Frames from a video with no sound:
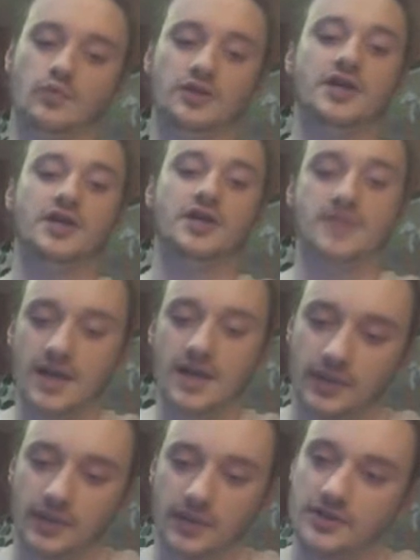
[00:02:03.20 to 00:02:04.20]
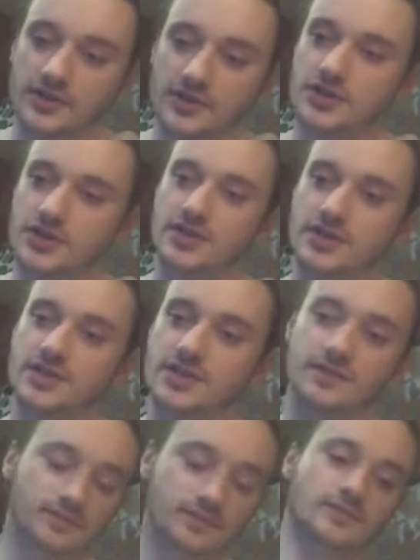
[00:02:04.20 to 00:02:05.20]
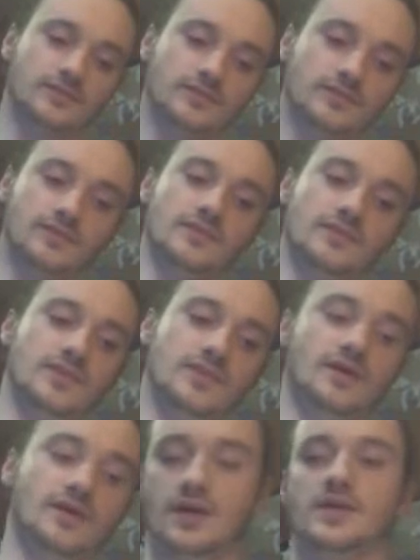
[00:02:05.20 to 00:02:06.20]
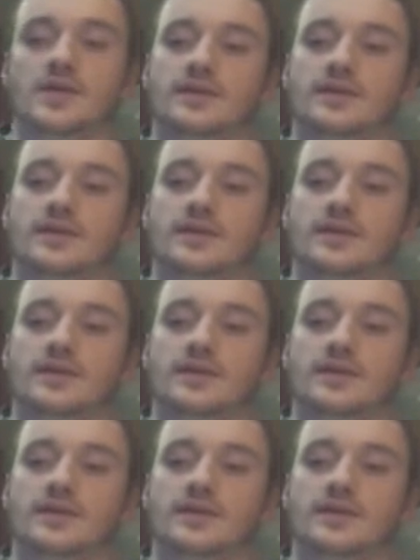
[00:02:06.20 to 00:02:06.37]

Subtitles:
like wheelchair tennis players, just those. I